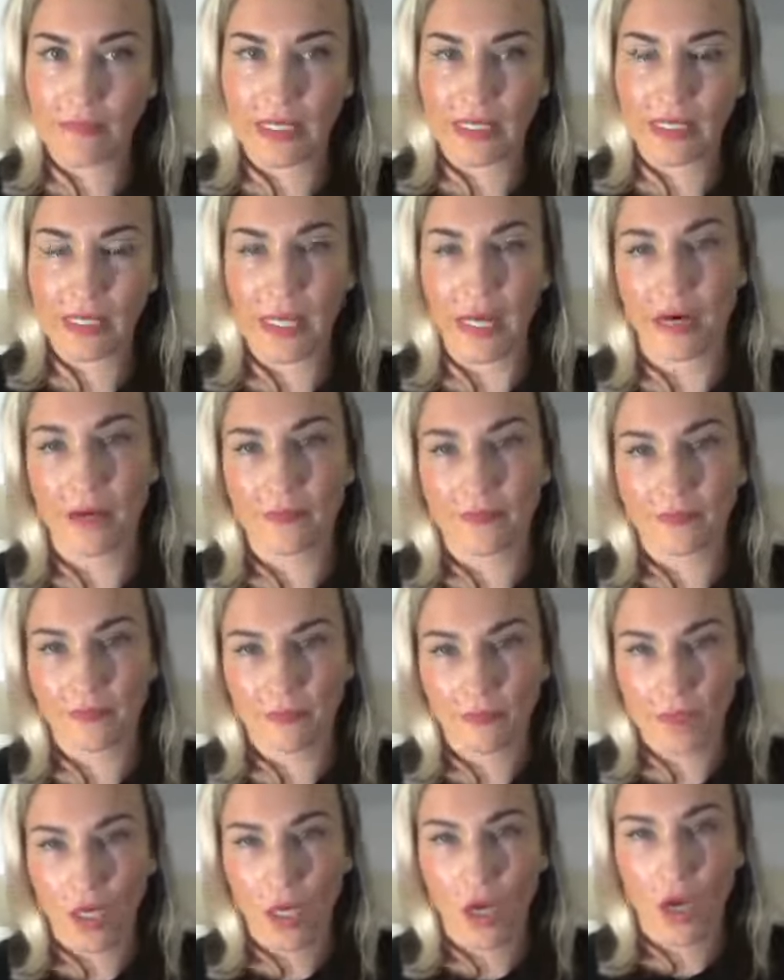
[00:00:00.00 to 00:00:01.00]
Yeah.
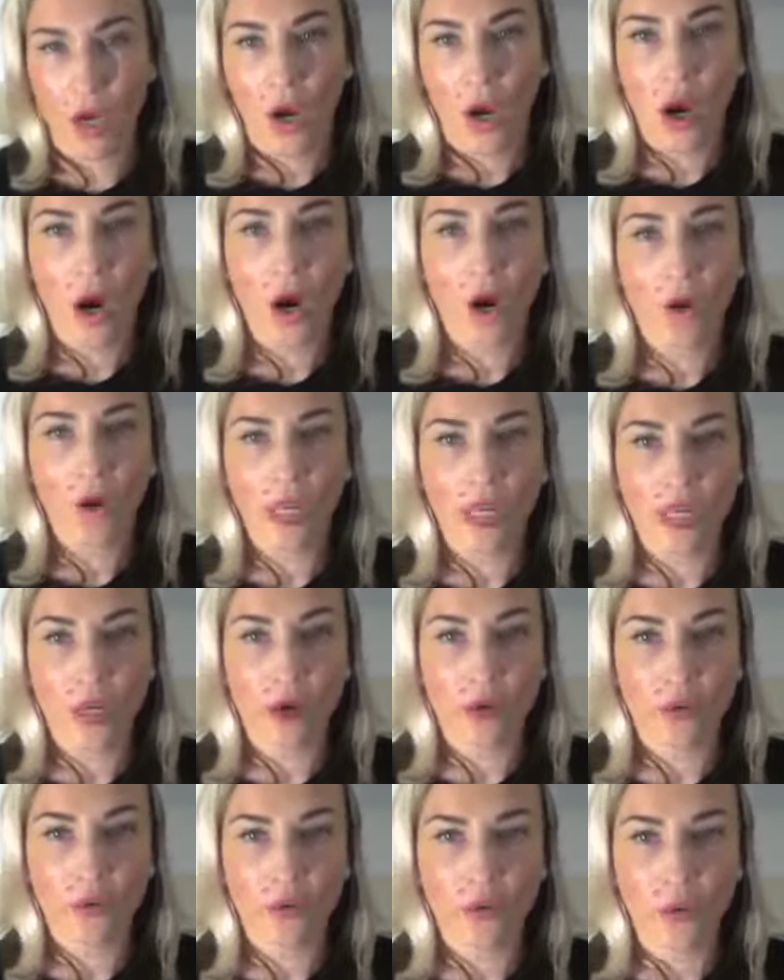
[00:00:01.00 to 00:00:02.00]
Holy
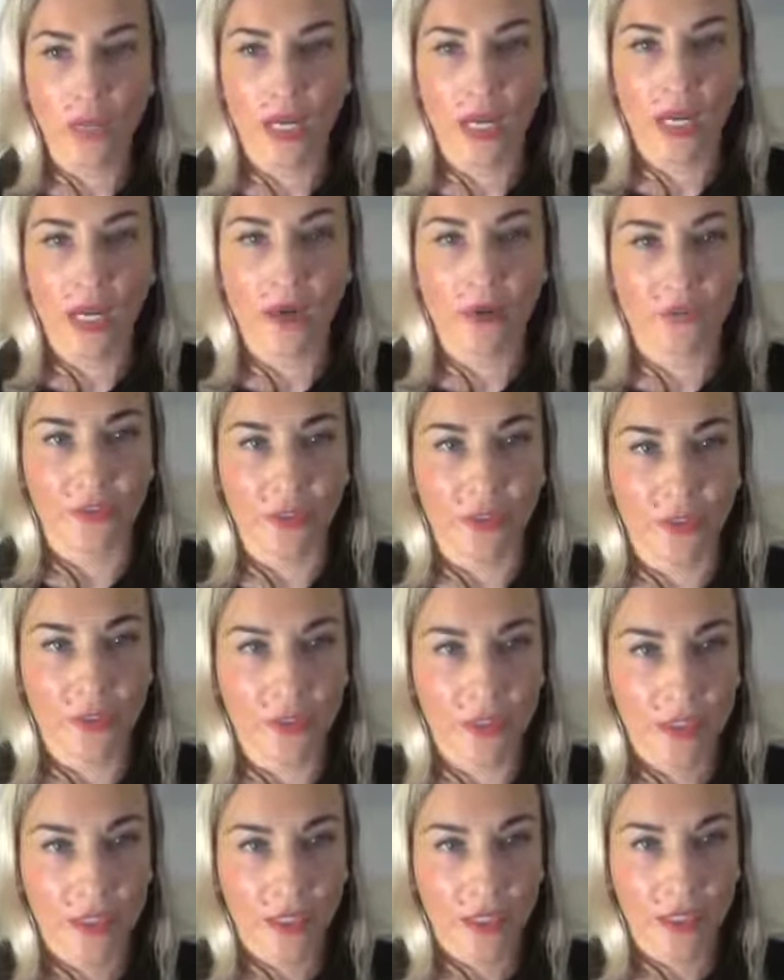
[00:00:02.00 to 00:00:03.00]
Ghost, we love you.
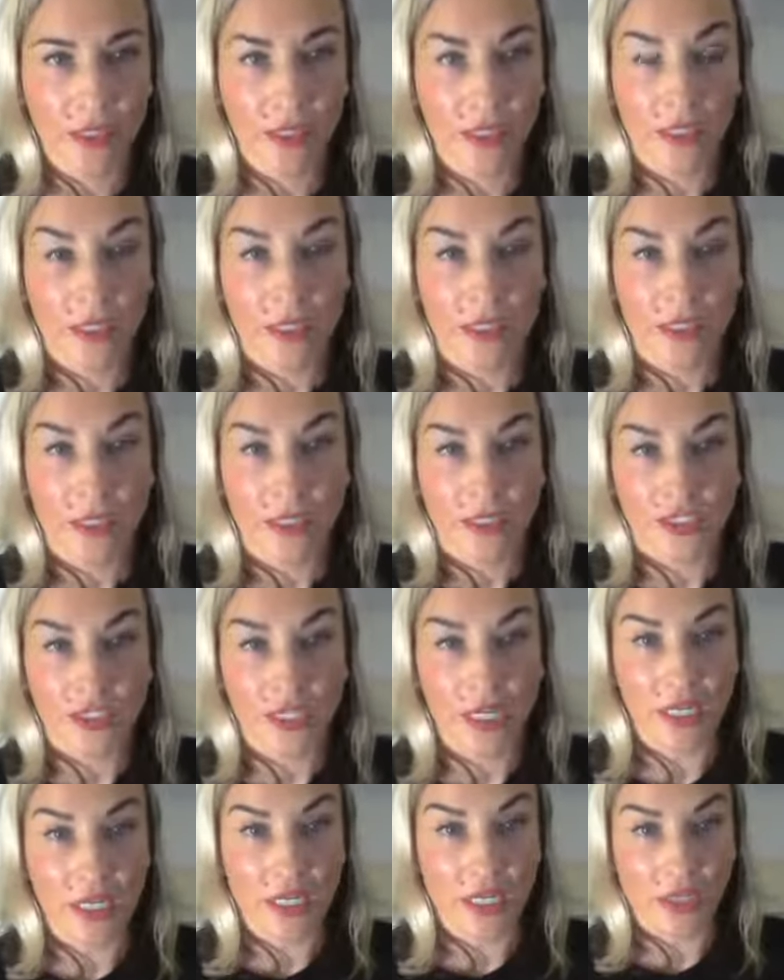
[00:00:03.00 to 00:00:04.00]

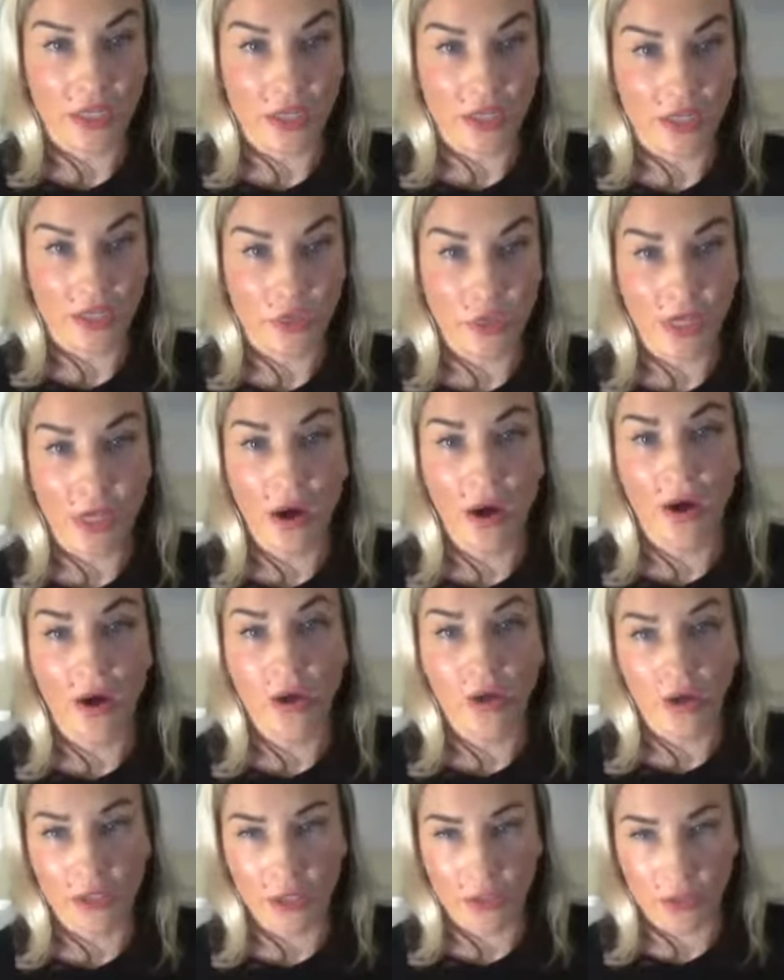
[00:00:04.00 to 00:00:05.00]
Jesus, we
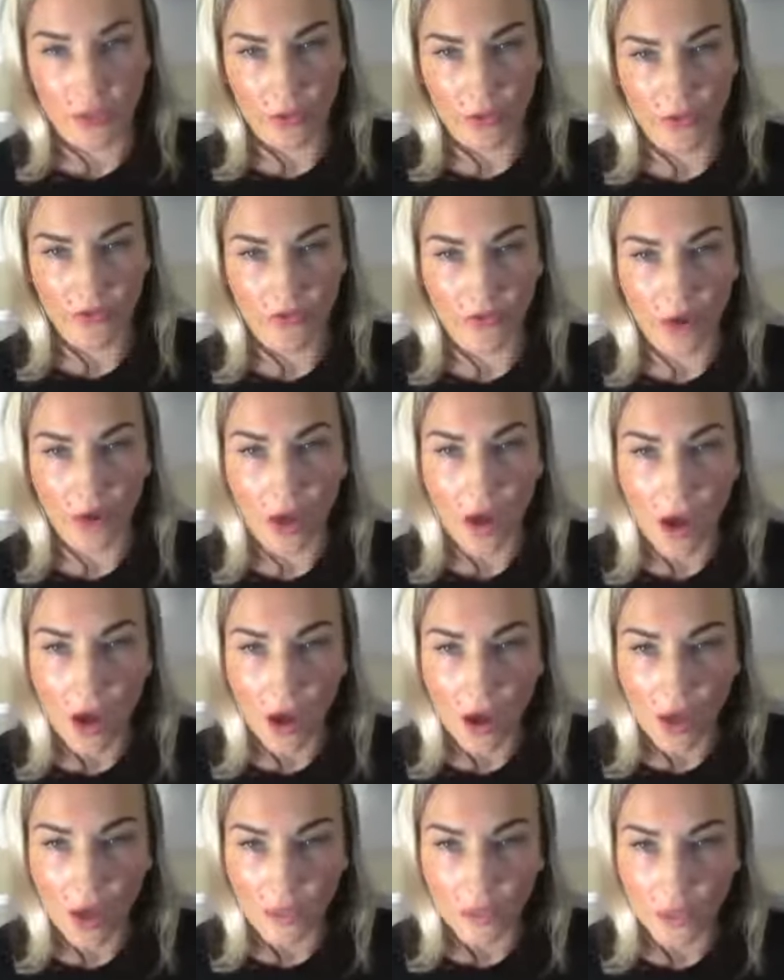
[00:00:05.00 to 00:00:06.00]
honor you.
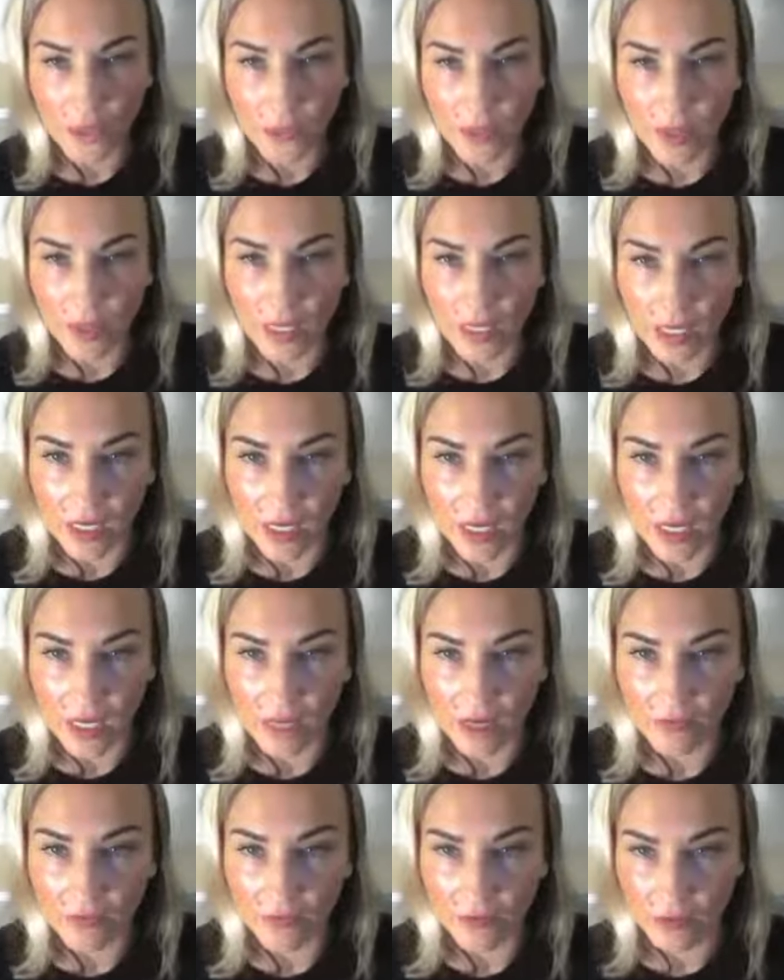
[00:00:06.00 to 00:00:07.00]
Father, we
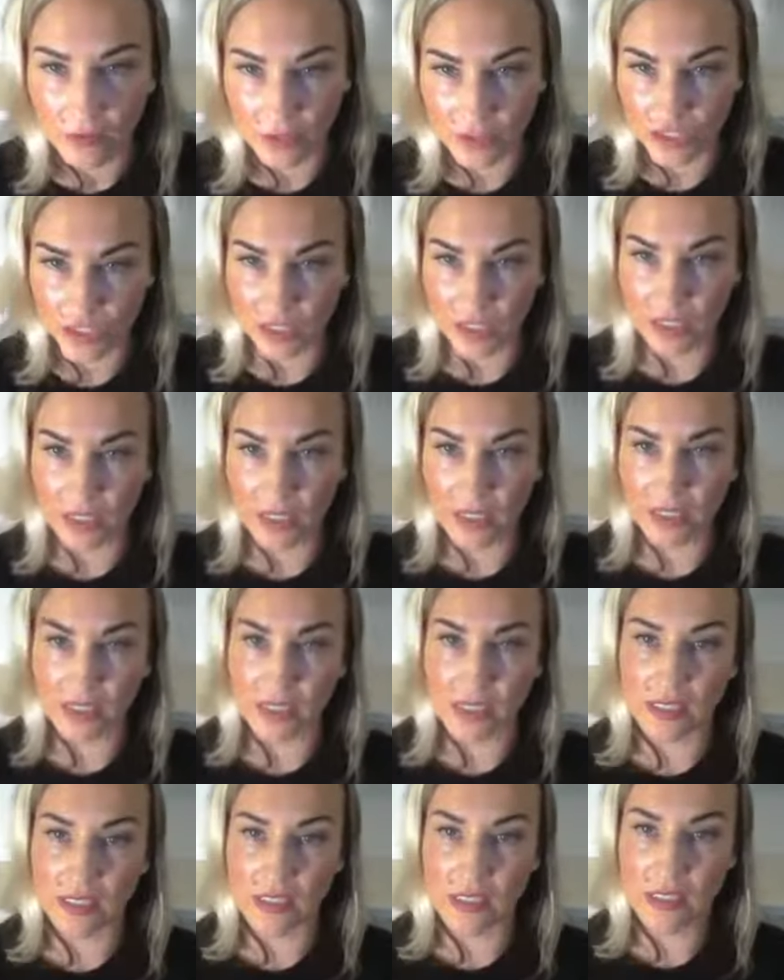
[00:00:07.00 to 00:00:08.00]
love you.
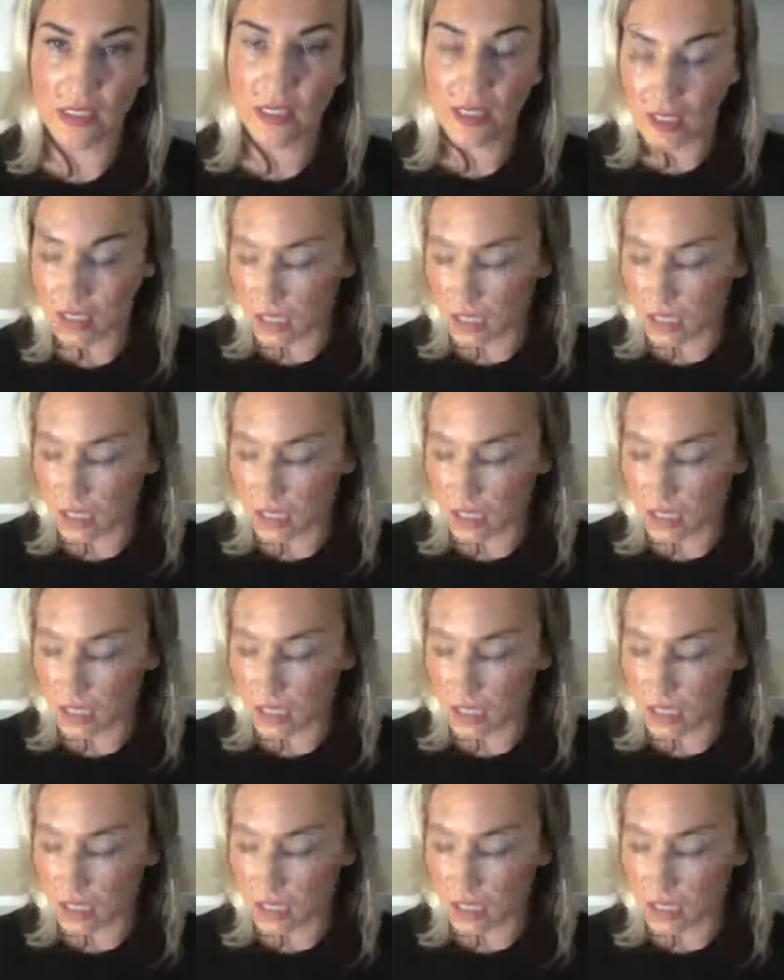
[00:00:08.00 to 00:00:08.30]
Jesus,